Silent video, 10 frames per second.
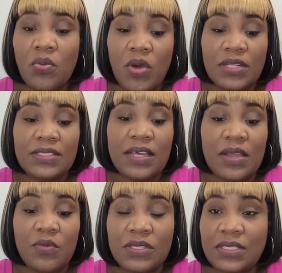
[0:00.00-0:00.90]
Once
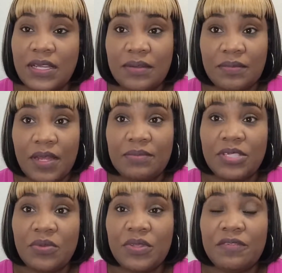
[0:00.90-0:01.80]
I'm
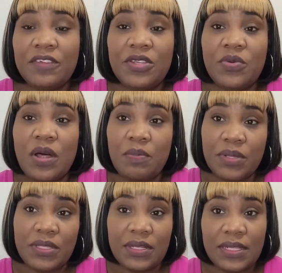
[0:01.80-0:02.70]
done with the video, I'll
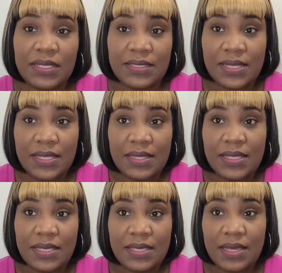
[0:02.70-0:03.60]
put the links in
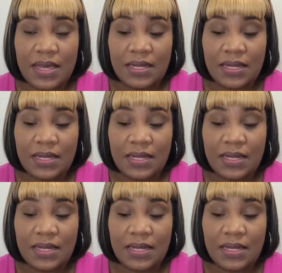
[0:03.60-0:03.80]
the